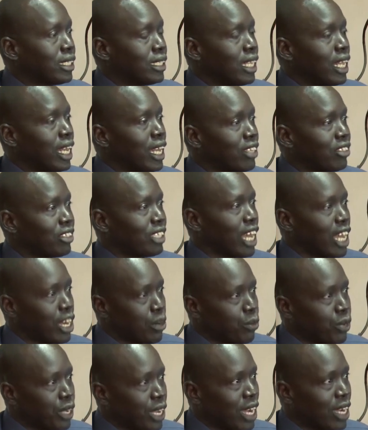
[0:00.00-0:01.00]
the last
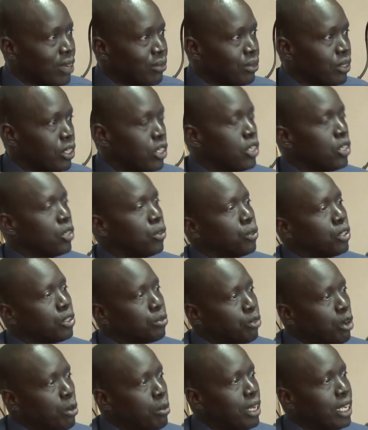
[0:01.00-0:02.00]
tariff we have was
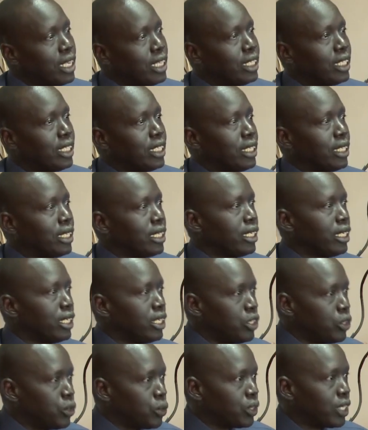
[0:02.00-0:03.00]
formulated
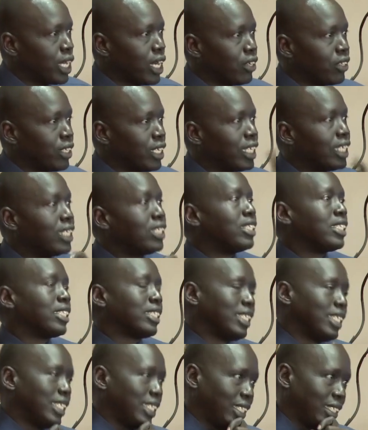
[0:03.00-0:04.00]
in
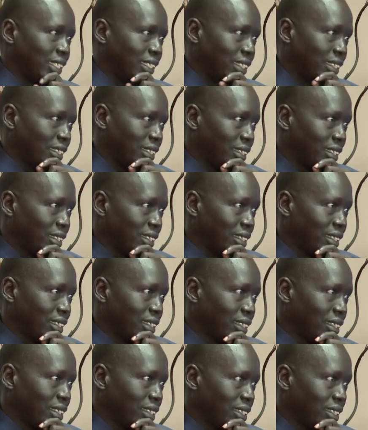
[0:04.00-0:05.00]
2016,
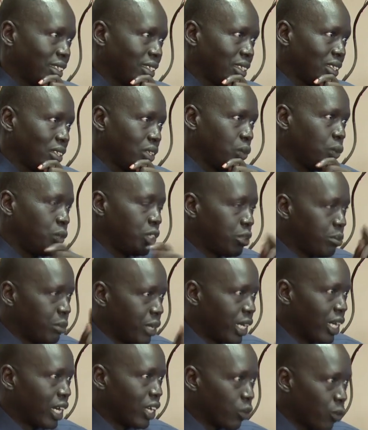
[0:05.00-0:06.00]
which
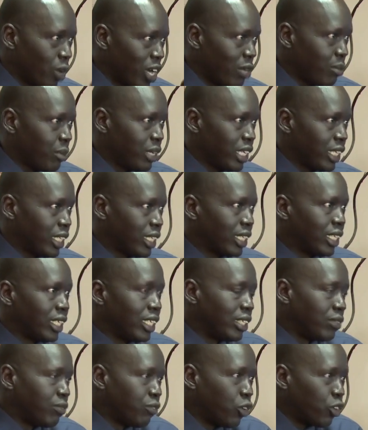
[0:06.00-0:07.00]
makes us 1 minute
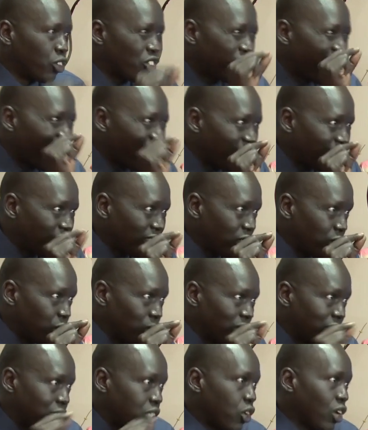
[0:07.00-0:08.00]
is 4 cents
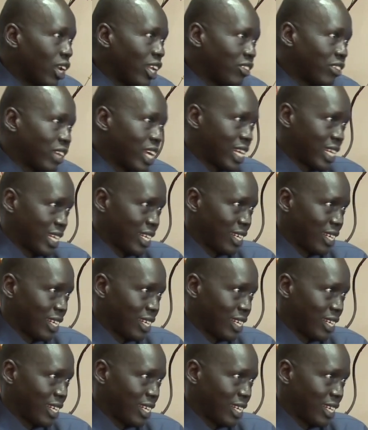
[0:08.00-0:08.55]
US dollar cent.